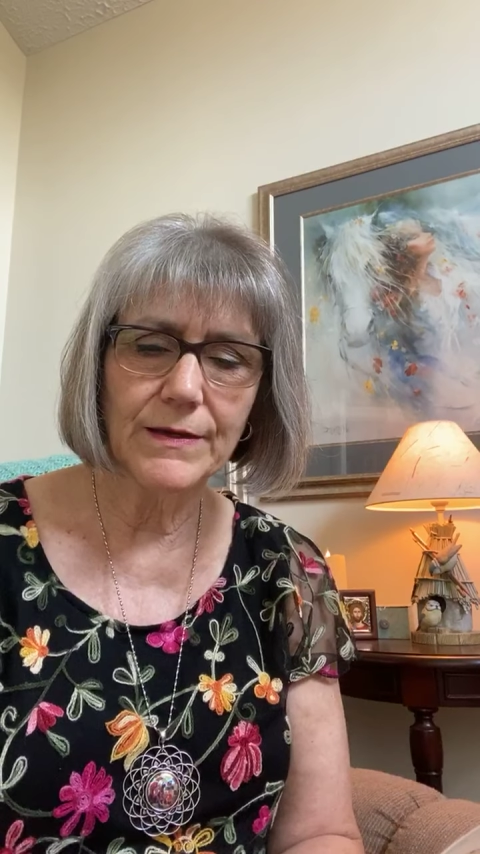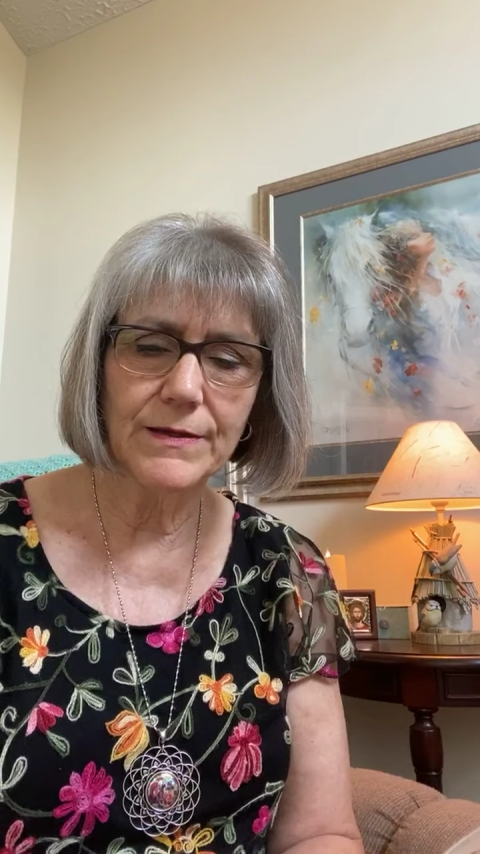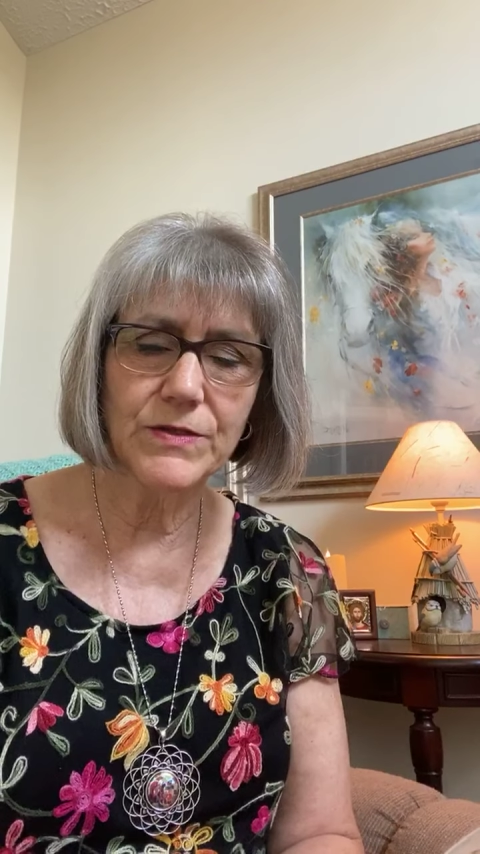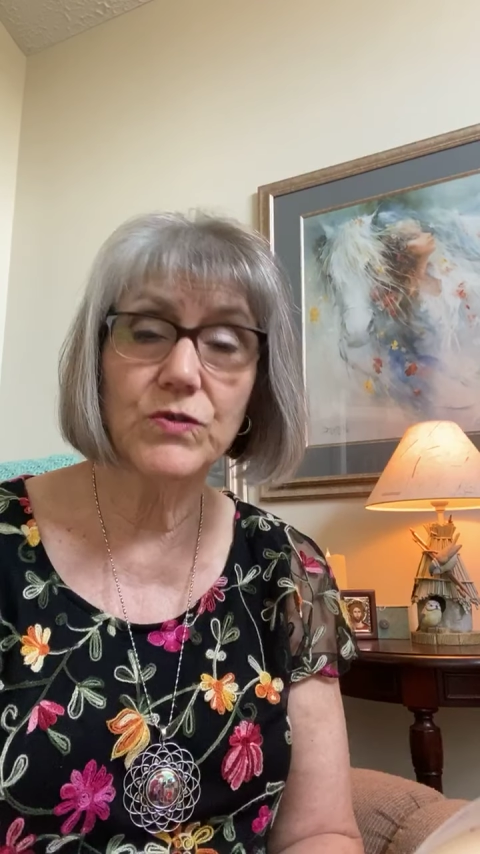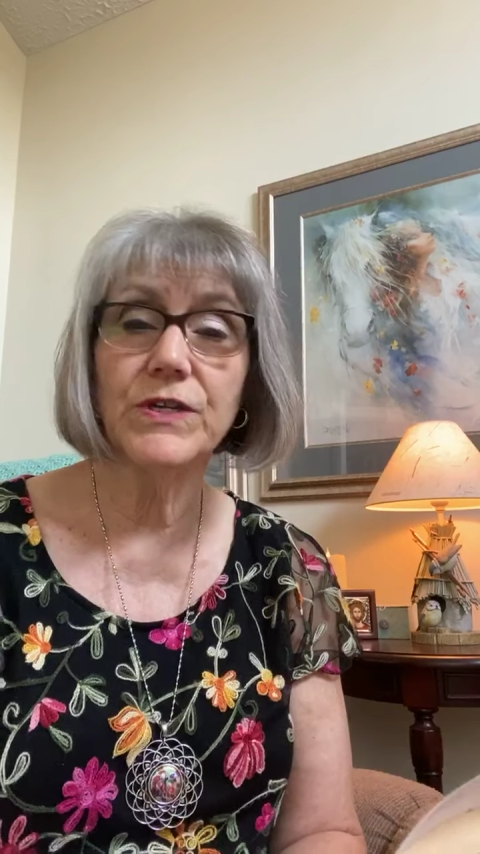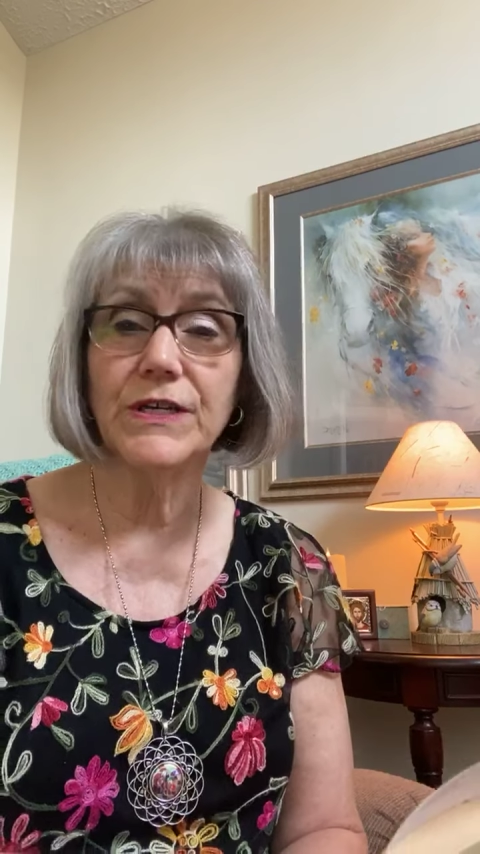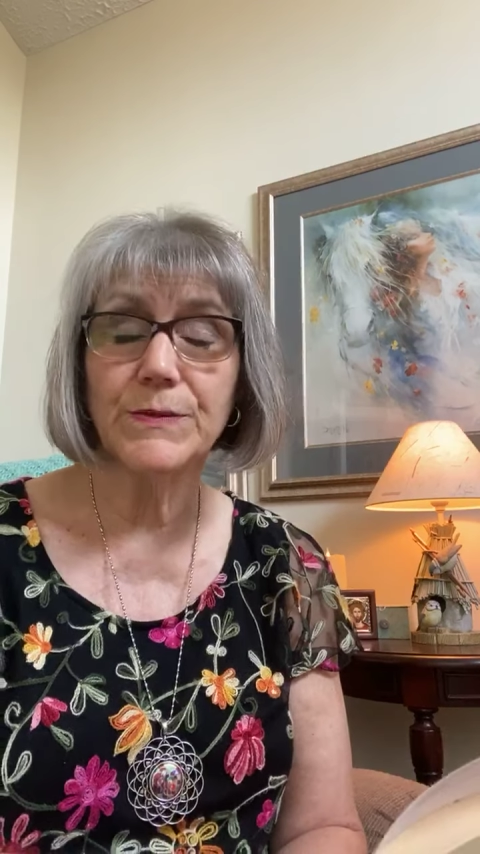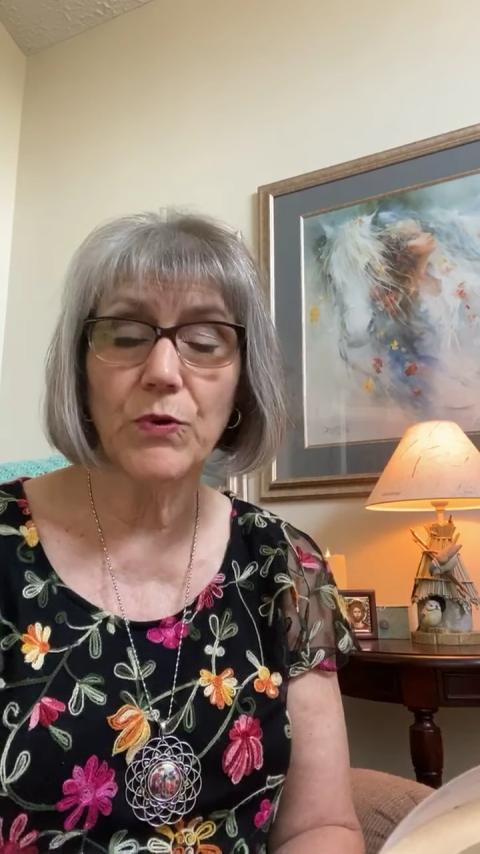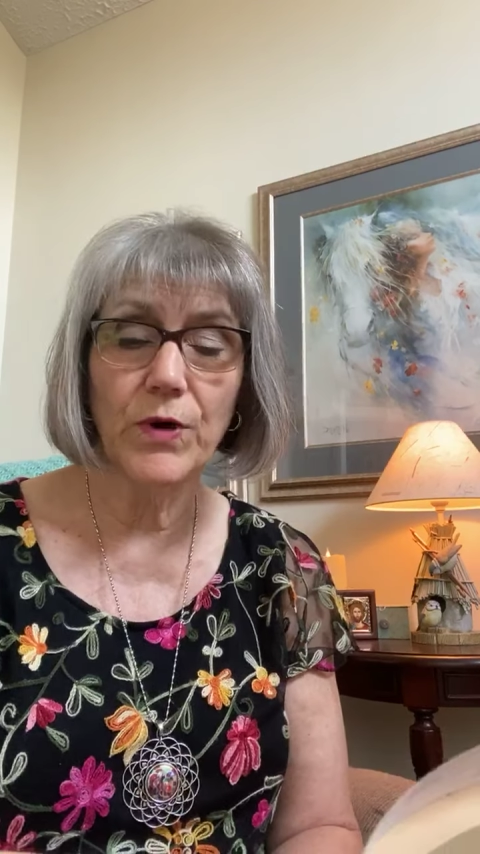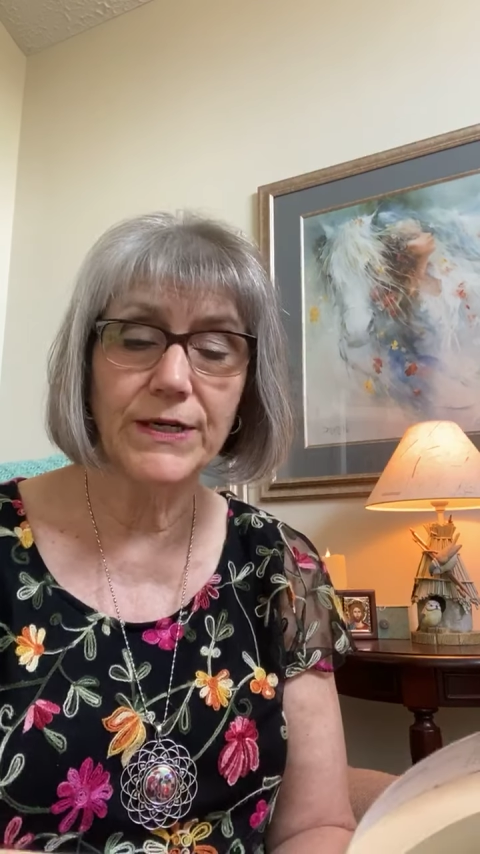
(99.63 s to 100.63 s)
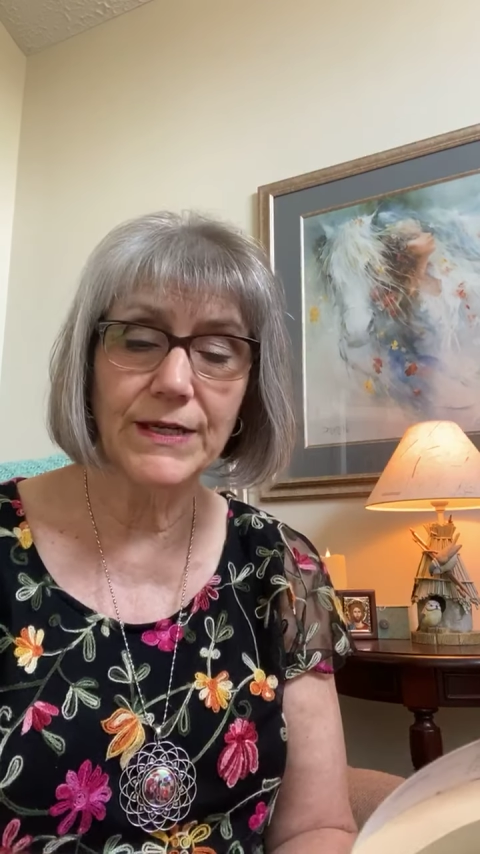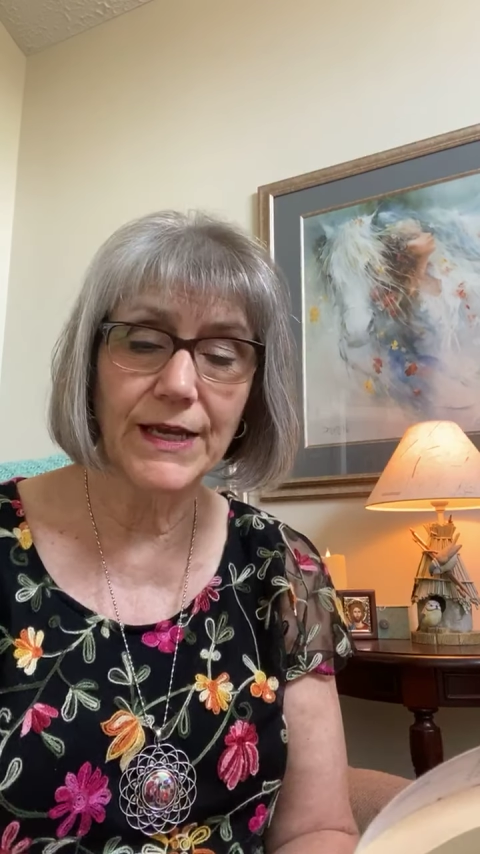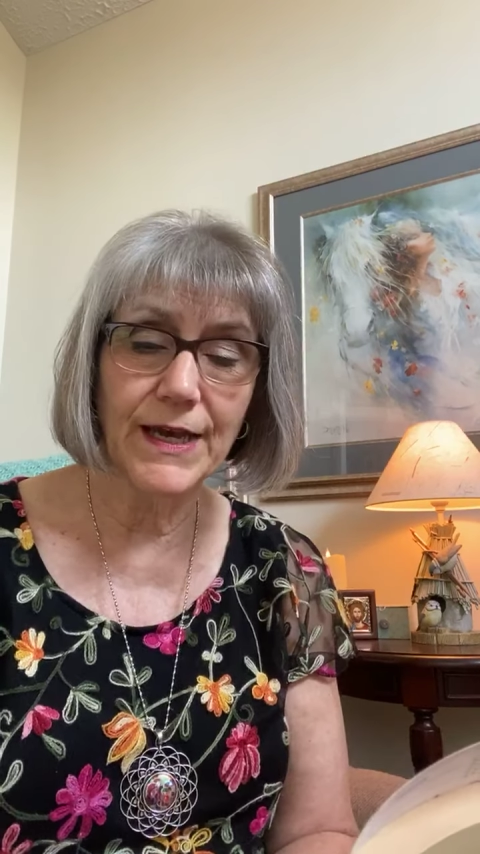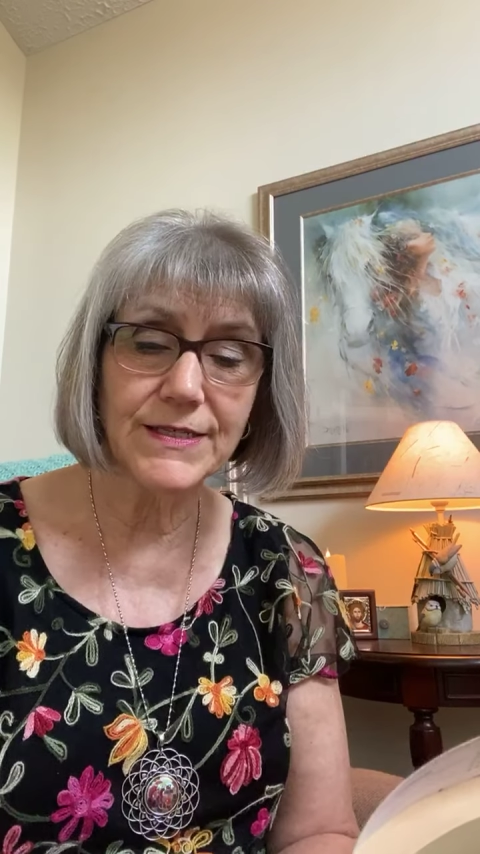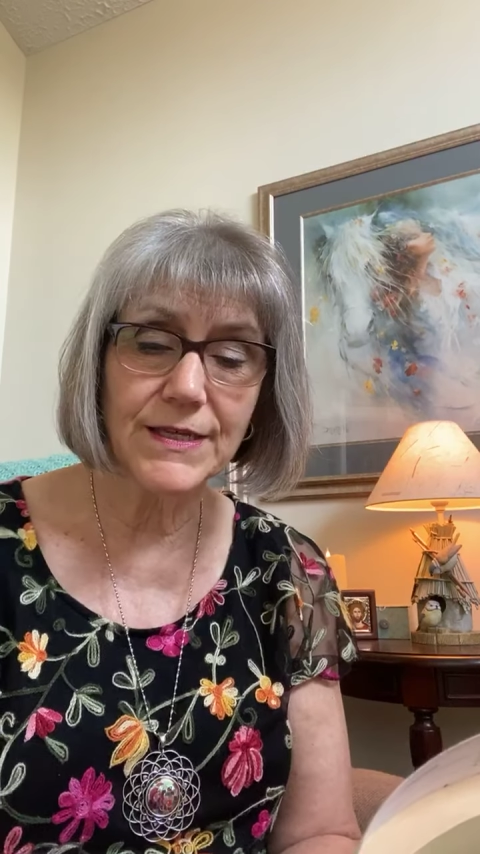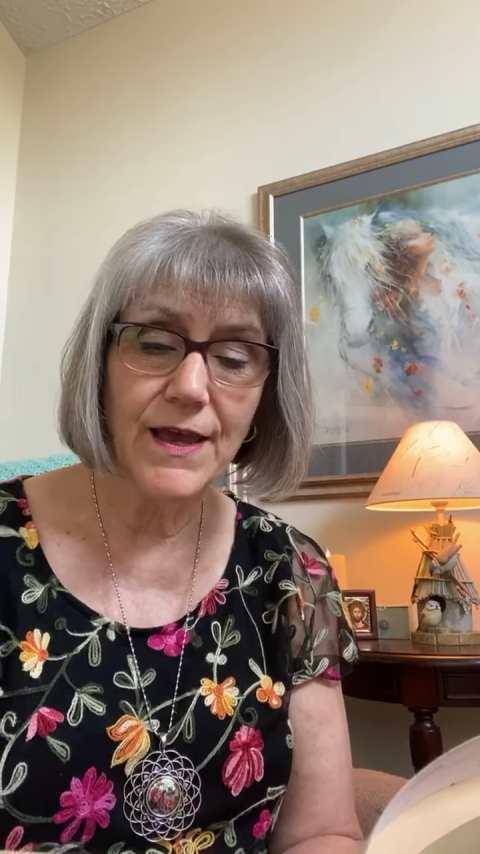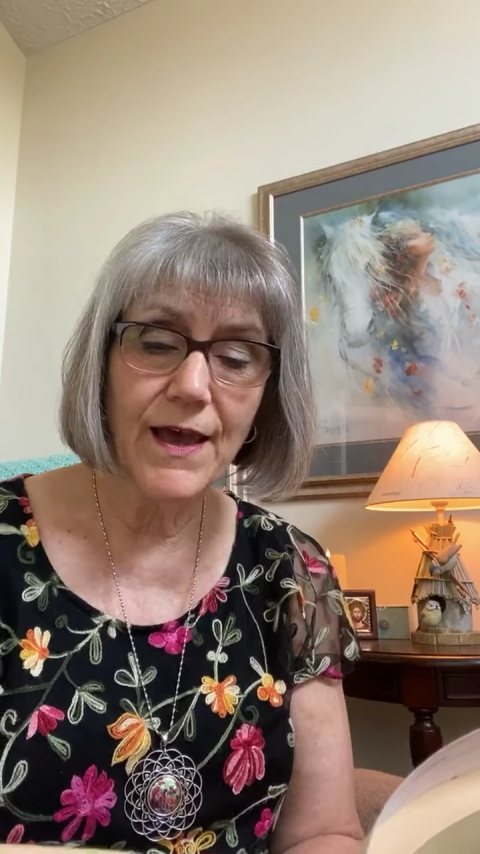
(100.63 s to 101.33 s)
studious point, I guess.